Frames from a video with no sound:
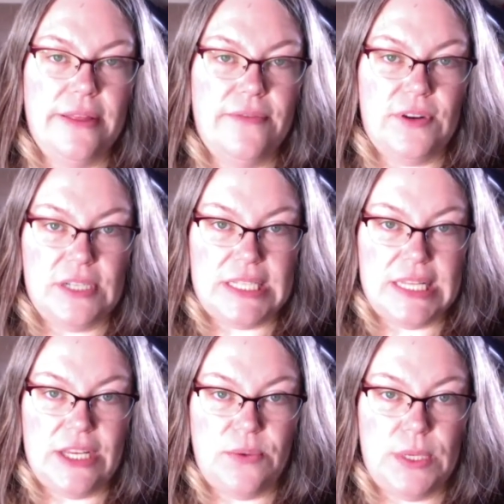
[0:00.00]
First
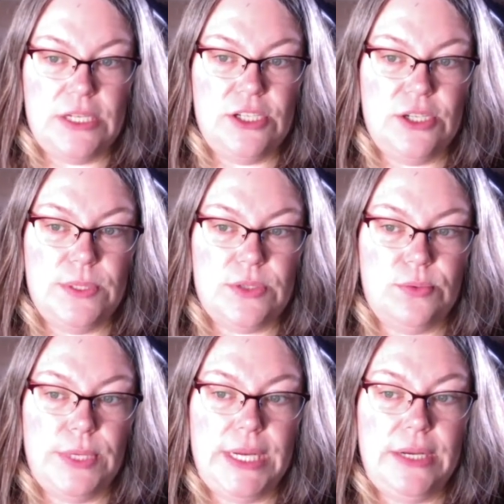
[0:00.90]
thing you want to do is
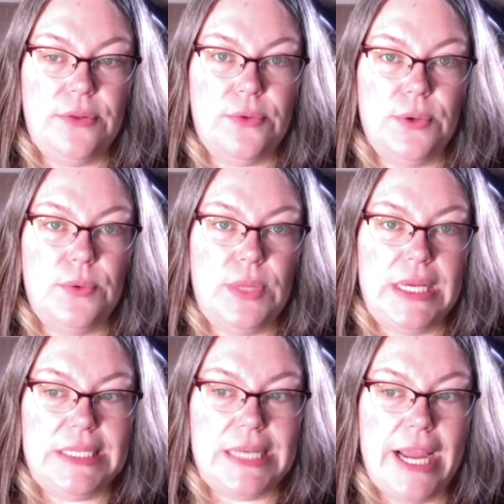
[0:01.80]
read through the
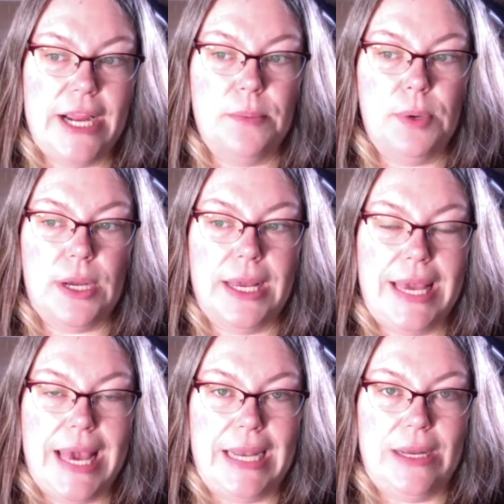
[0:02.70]
entire book
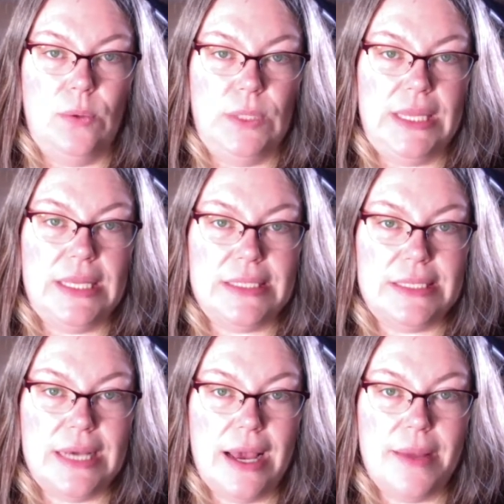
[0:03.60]
again, only this
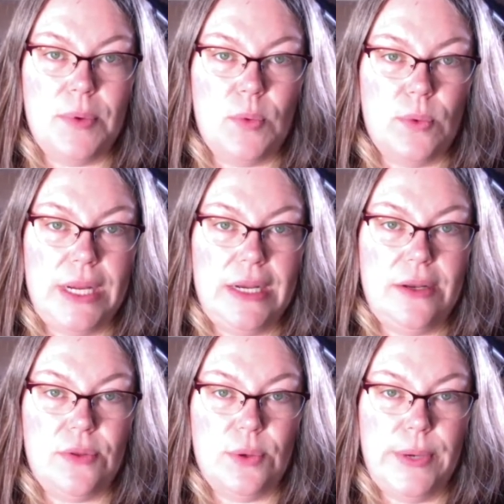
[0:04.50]
time read
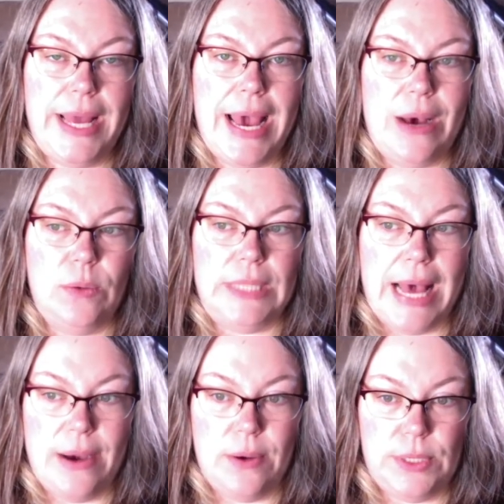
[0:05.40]
through it out
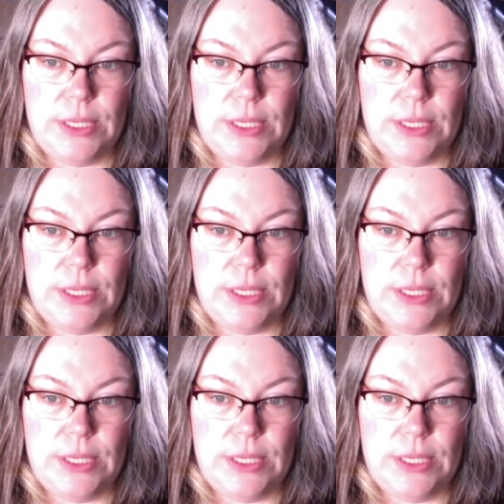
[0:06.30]
loud.